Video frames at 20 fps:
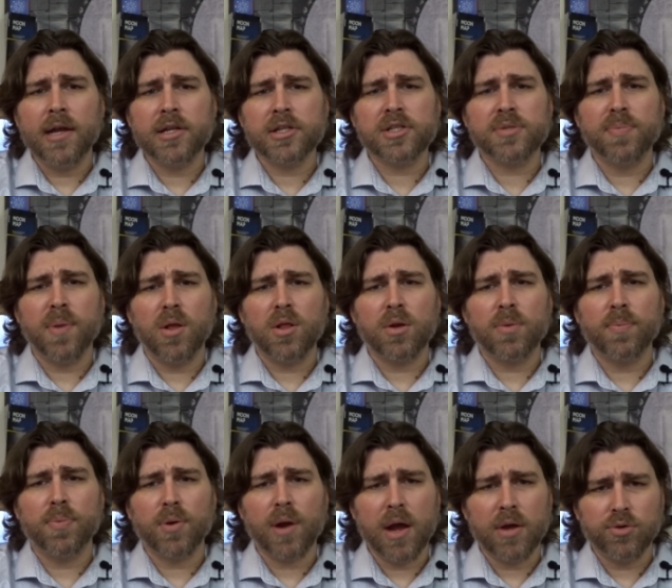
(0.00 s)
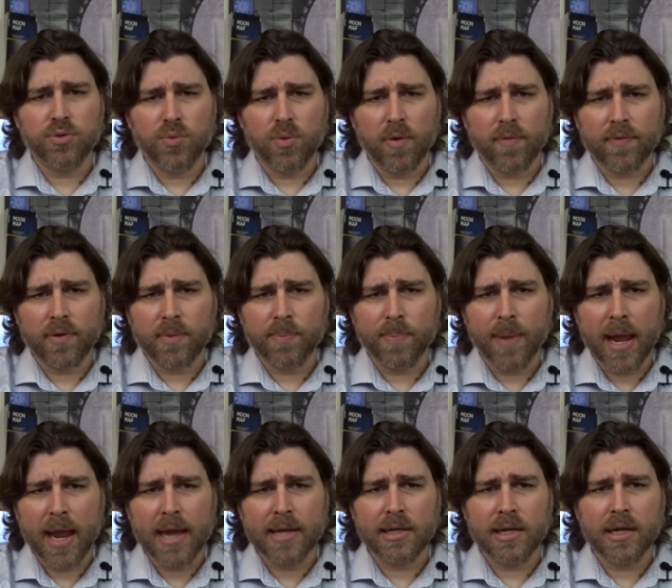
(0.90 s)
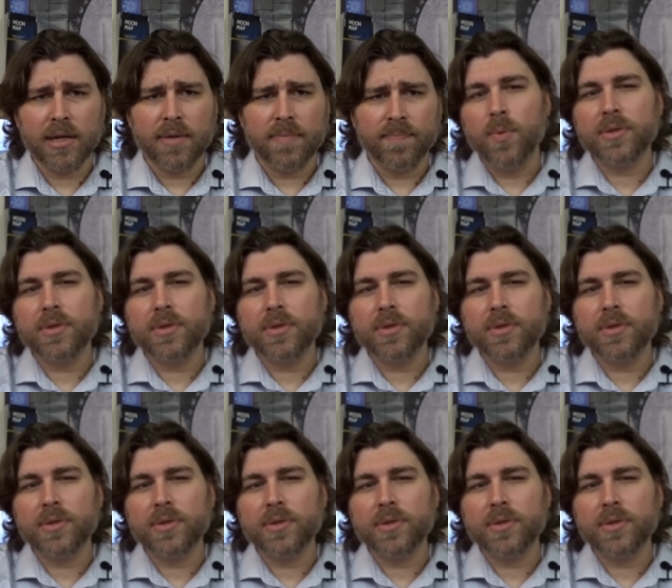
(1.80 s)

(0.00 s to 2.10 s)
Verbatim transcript: and a smaller brown dwarf companion.